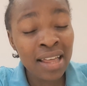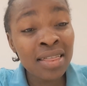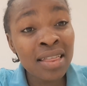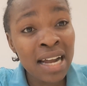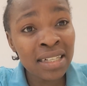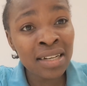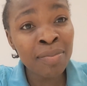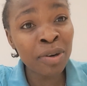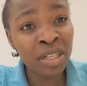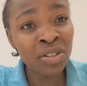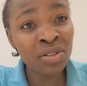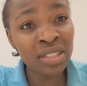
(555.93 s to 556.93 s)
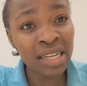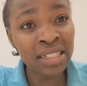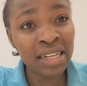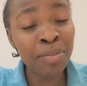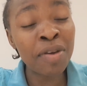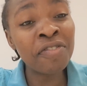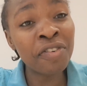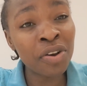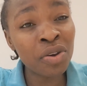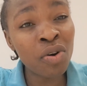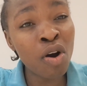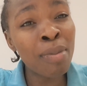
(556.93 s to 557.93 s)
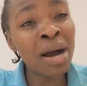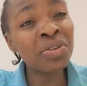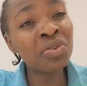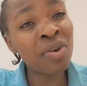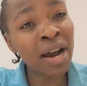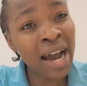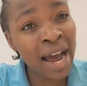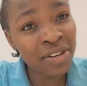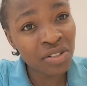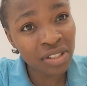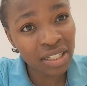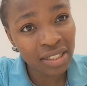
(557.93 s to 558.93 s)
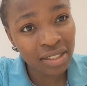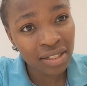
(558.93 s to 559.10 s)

in that deportation center before you go back to your country.